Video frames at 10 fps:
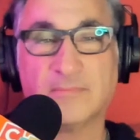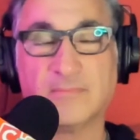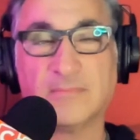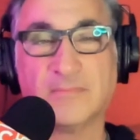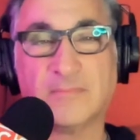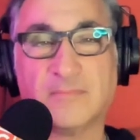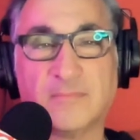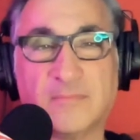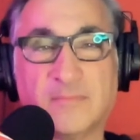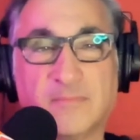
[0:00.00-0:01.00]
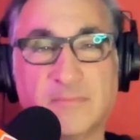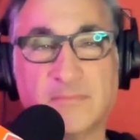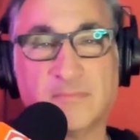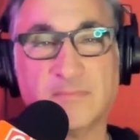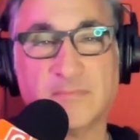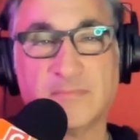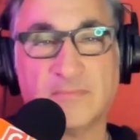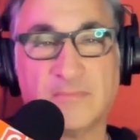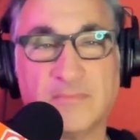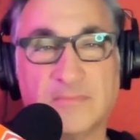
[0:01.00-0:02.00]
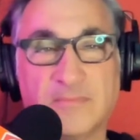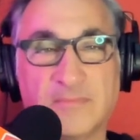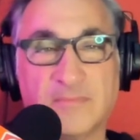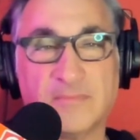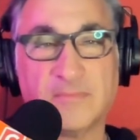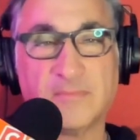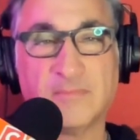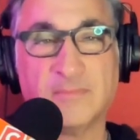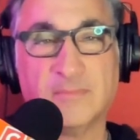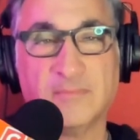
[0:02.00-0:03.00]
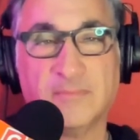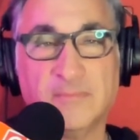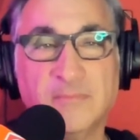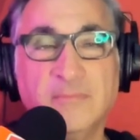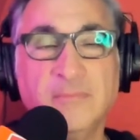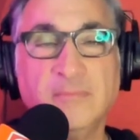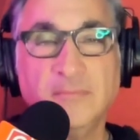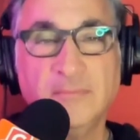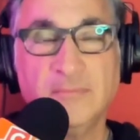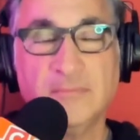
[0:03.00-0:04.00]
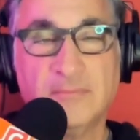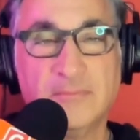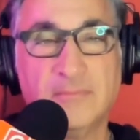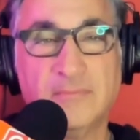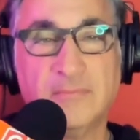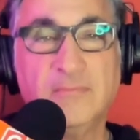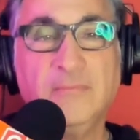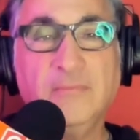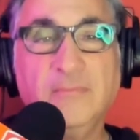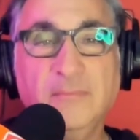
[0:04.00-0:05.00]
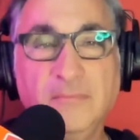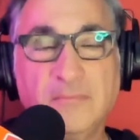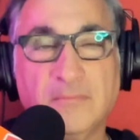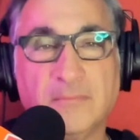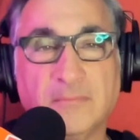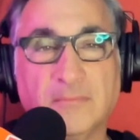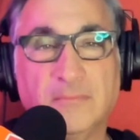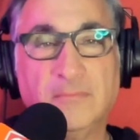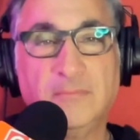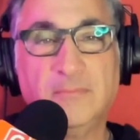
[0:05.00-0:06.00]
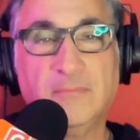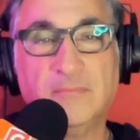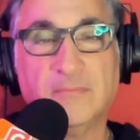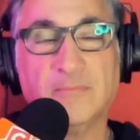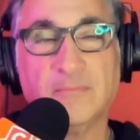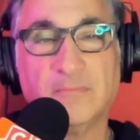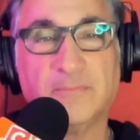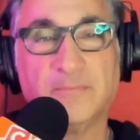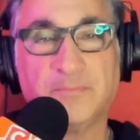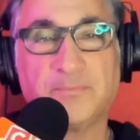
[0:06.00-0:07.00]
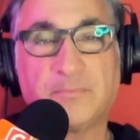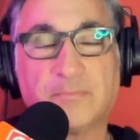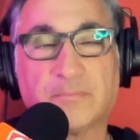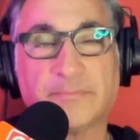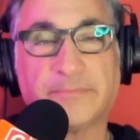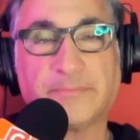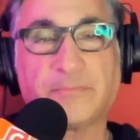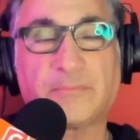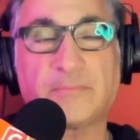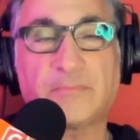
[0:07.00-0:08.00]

No words are spoken by the person on screen.